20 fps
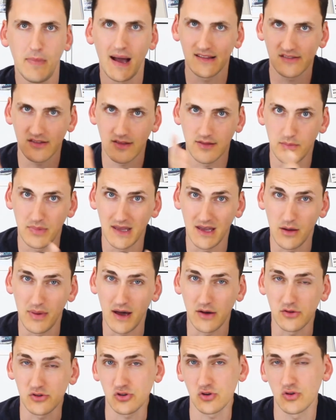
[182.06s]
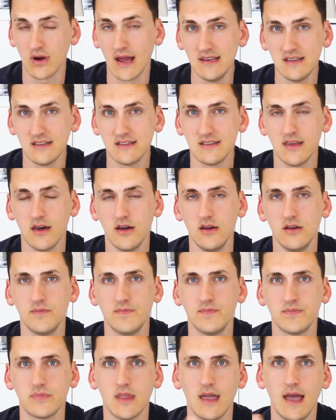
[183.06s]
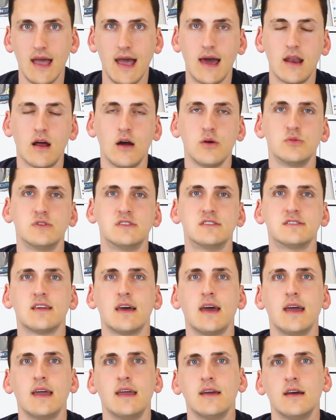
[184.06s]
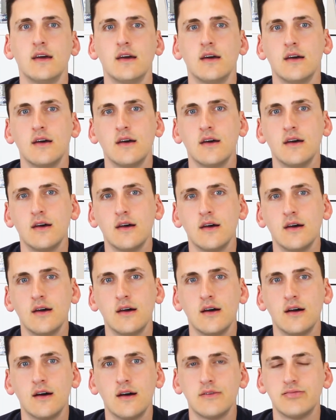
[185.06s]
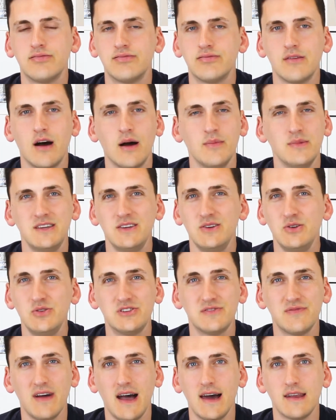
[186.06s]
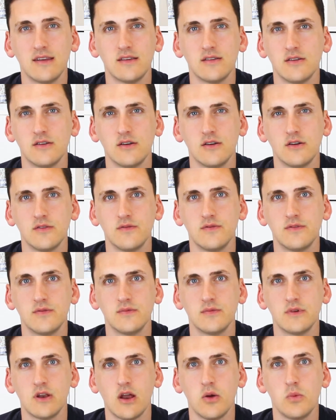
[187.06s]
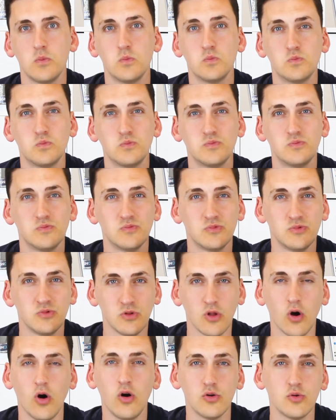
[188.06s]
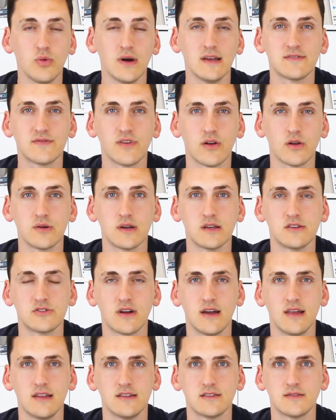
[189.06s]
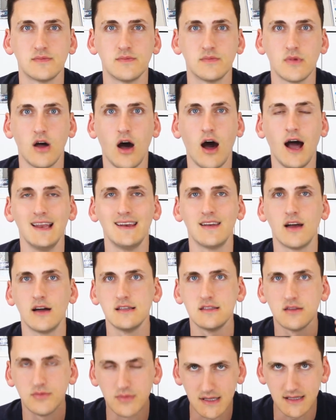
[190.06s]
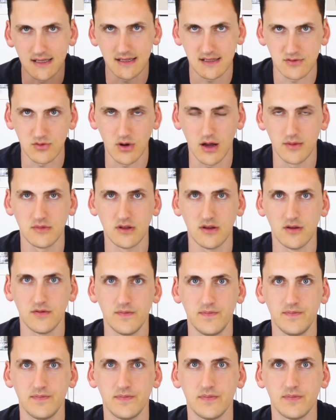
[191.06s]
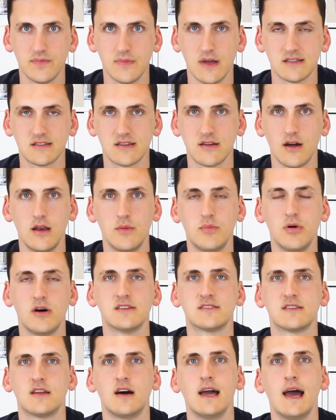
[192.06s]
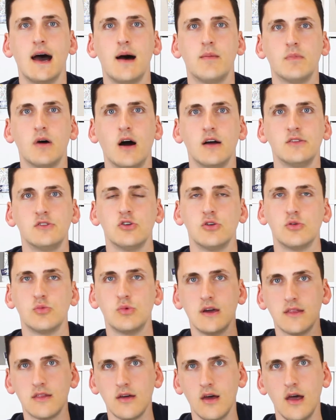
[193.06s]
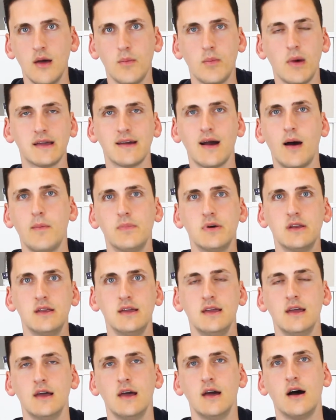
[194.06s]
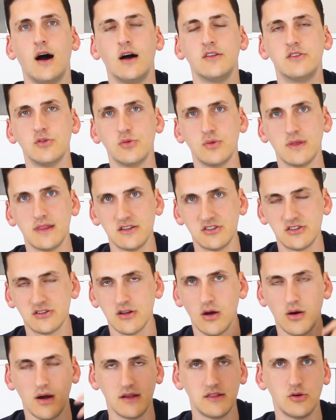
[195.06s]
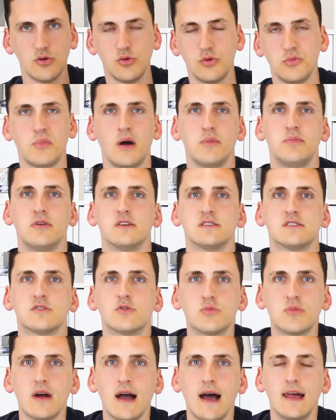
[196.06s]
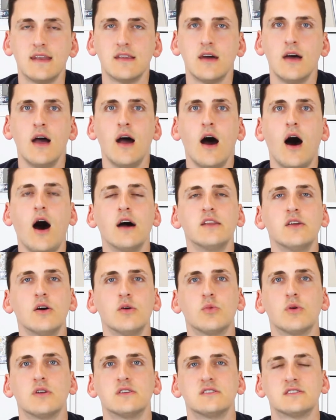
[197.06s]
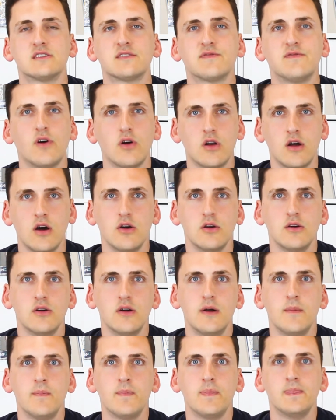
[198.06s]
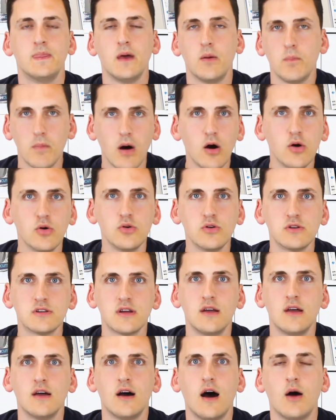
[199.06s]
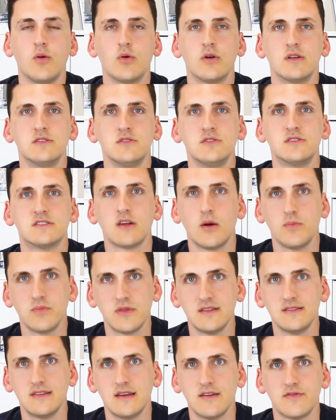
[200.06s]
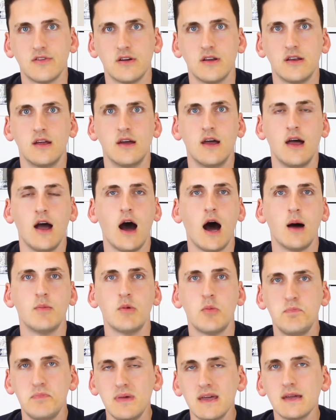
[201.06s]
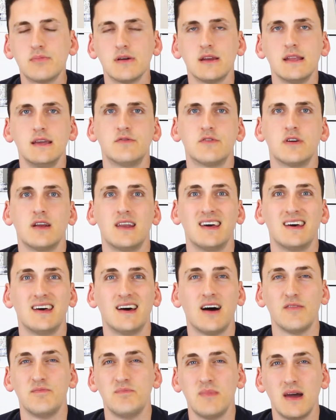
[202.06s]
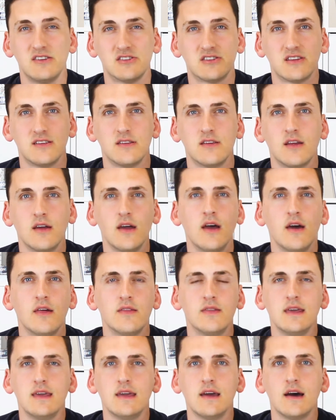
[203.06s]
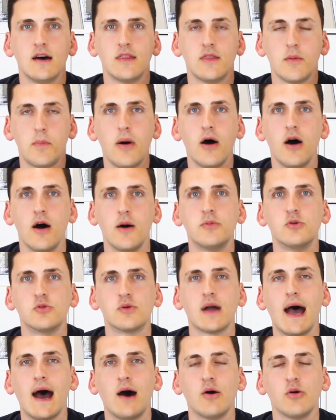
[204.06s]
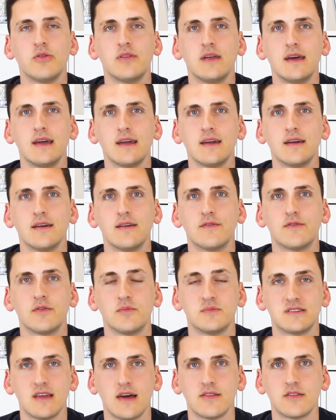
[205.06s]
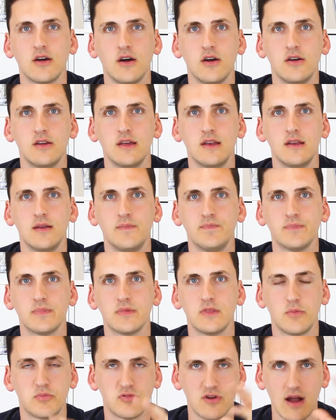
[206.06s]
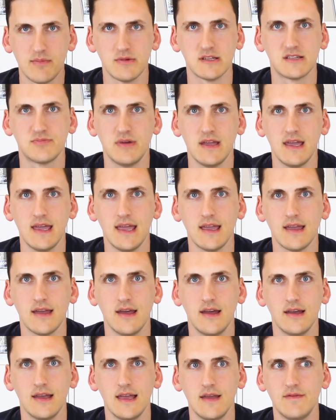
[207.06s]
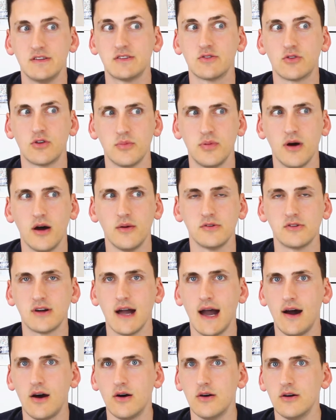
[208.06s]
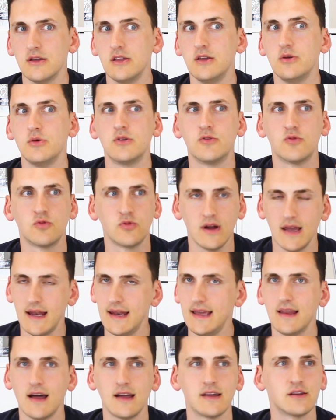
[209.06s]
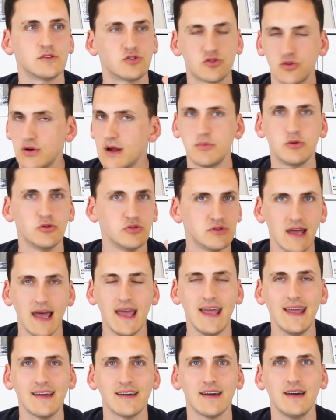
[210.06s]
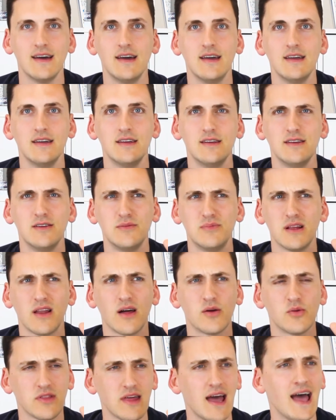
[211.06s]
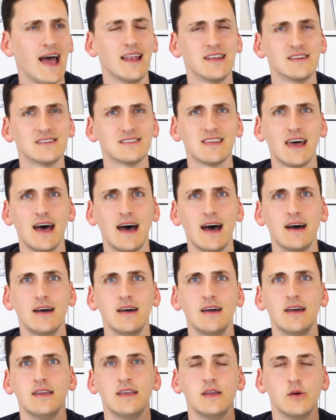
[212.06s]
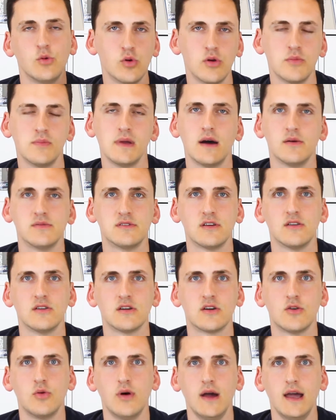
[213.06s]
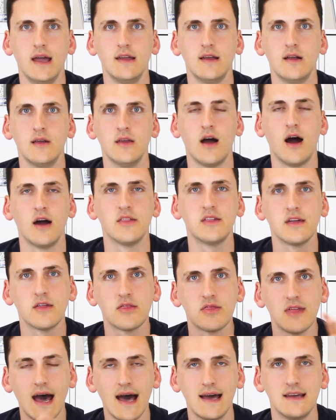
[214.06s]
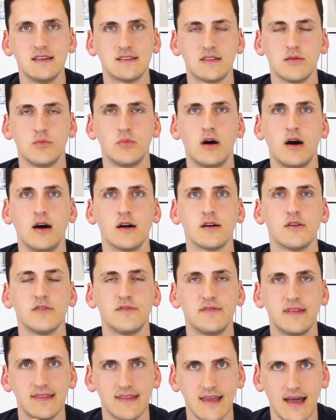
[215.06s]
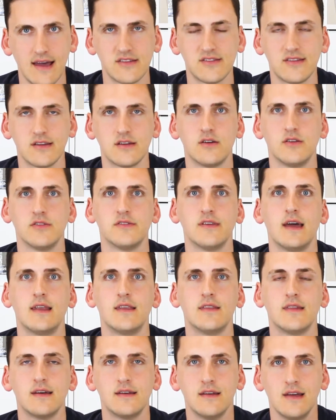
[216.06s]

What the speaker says: Back to the bit about trends though, and I would say I'm a huge fan of, not always following trends. I like to be disruptive. That's the kind of person I am. I do it with my company. I do it with this show. I do it with my personal brand. I don't want to just follow the mold. I want to do something different. I'm a big believer in it. I've mentioned the purple cow thing from Seth Godin. The premise being, if you saw a purple cow, you would really like triple take. You'd be like, what the hell is that? You wouldn't be able to look away. I think that is the mark of fantastic content.